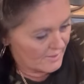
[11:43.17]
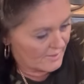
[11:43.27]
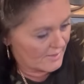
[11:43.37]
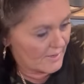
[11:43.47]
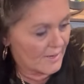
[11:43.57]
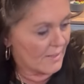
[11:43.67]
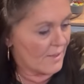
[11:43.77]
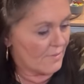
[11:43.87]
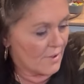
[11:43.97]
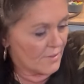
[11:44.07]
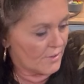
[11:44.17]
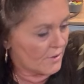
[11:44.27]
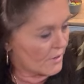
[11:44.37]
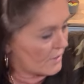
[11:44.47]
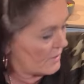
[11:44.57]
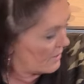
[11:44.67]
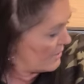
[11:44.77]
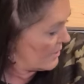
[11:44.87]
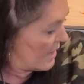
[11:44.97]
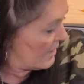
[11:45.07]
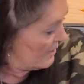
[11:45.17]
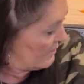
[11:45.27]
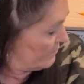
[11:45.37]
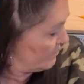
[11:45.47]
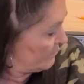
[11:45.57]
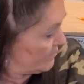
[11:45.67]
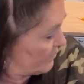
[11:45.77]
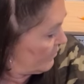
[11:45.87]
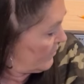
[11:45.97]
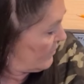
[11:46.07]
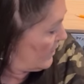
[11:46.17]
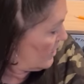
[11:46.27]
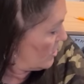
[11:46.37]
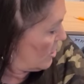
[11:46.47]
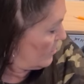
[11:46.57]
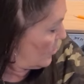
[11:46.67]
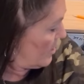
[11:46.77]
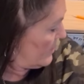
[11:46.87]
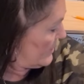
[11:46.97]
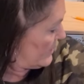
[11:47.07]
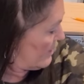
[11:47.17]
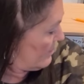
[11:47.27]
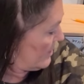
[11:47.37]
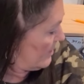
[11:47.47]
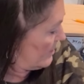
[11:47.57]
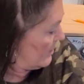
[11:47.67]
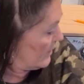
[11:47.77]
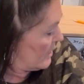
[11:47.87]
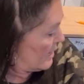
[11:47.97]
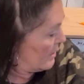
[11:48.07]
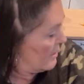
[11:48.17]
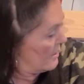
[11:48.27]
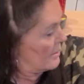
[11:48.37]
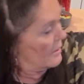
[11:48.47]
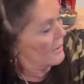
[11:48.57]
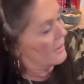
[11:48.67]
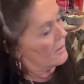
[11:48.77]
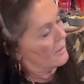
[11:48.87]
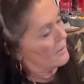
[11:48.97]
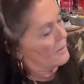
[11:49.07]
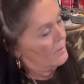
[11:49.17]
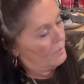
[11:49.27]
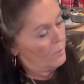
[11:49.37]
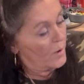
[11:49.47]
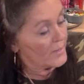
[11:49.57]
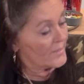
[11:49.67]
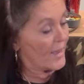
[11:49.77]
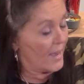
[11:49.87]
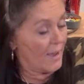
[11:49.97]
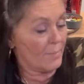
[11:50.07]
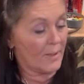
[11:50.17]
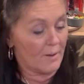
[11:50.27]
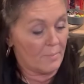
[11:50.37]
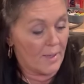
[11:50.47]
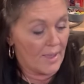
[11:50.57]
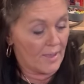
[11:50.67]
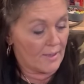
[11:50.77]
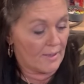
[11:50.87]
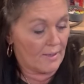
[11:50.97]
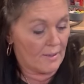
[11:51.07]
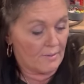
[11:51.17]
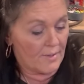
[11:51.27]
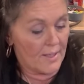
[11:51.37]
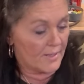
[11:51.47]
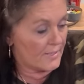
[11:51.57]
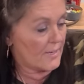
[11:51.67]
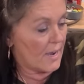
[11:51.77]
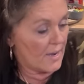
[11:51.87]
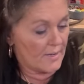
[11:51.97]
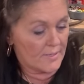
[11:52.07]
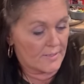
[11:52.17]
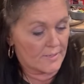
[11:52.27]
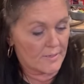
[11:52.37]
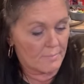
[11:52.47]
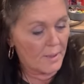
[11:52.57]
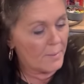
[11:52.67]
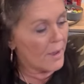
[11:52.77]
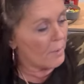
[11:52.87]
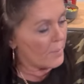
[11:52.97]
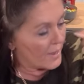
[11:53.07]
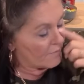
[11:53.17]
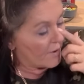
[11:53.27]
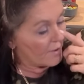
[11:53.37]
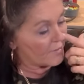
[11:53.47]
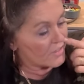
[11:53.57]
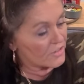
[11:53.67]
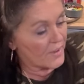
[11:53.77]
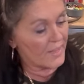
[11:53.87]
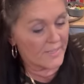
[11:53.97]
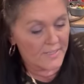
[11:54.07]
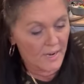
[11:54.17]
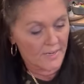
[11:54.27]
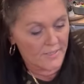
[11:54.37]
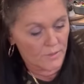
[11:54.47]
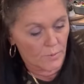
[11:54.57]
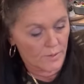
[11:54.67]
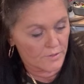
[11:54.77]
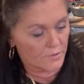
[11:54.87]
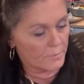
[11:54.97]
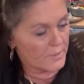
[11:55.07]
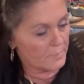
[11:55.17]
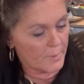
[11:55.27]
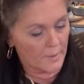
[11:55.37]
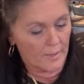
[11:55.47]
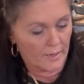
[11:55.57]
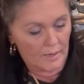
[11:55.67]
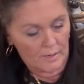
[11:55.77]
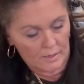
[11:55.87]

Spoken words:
and I love all the yarn that Charm Grammy sent me, Lynette. One day I'm gonna make a Valentine's, maybe I'll make 5-inch Valentine squares for Miss Billy